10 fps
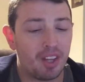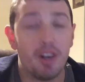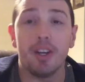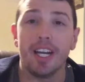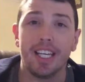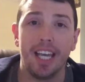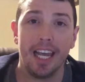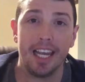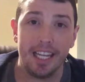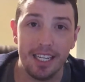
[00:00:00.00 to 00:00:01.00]
All right,
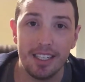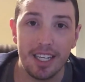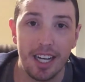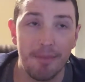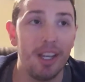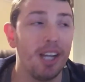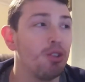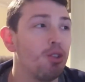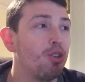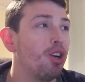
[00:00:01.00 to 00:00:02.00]
Kate, I'm not
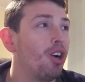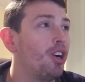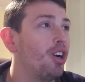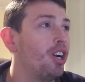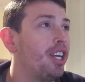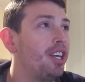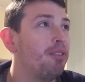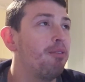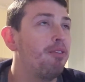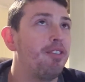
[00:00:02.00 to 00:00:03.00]
sure
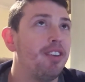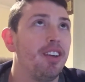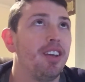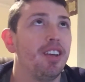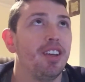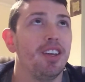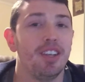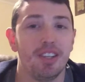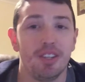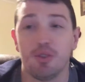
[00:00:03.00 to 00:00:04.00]
if
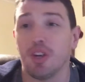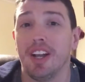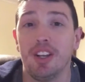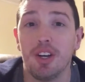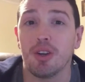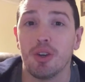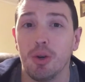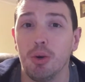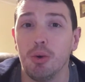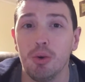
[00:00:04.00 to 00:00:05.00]
trying to look
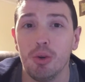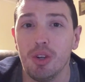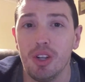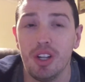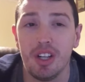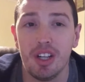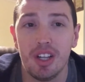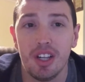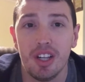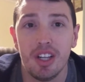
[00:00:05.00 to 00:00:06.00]
cool,
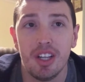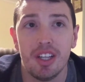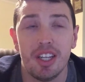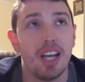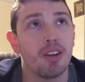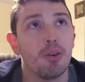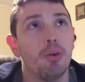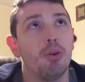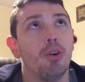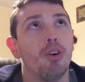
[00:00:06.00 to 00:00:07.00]
not
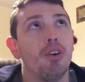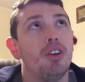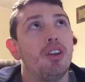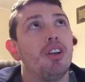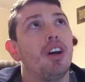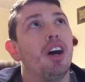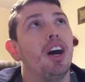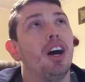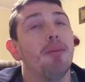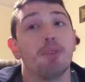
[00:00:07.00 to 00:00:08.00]
cool,
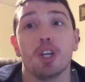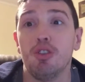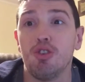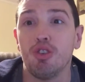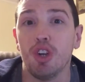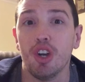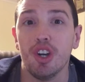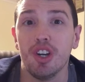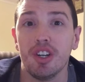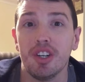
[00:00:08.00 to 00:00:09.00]

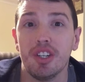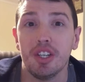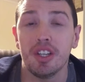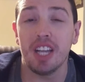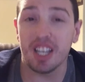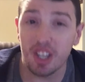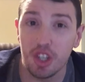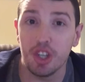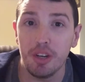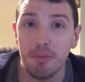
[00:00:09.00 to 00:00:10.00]
concerned like a
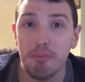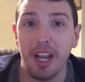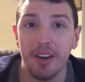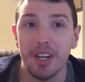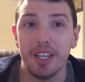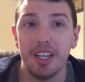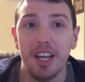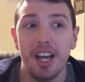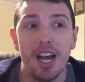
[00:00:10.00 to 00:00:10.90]
good parent